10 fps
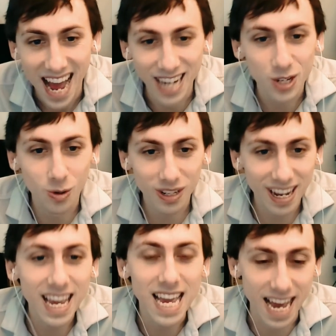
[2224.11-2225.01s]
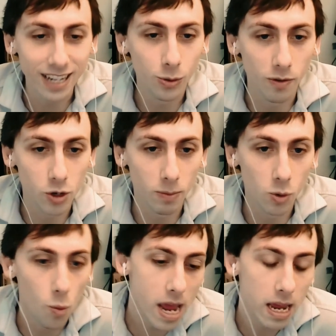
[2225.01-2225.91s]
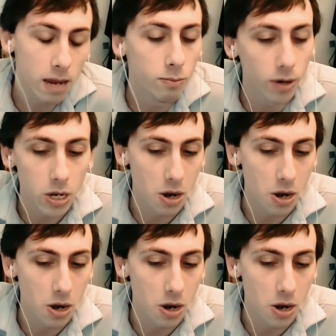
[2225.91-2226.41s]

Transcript: And so it's like, yes, we've chipped away, but,